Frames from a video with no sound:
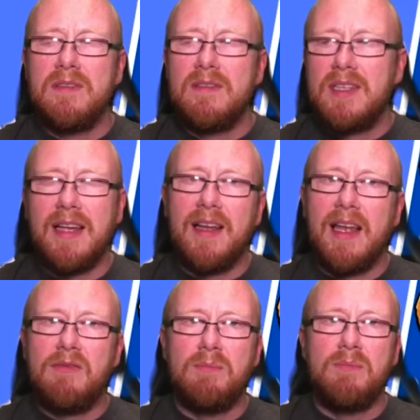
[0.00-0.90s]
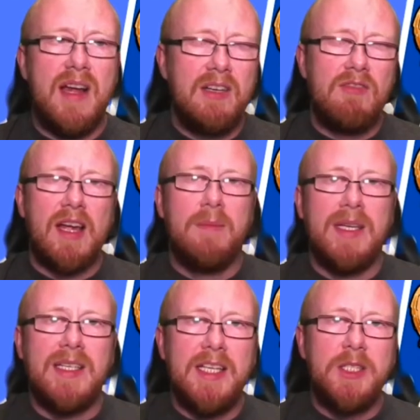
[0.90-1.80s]
like to give brand
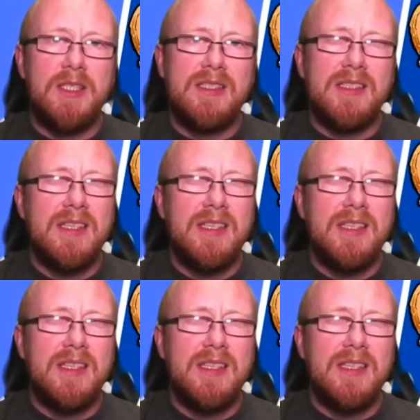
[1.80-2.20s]
recommendations.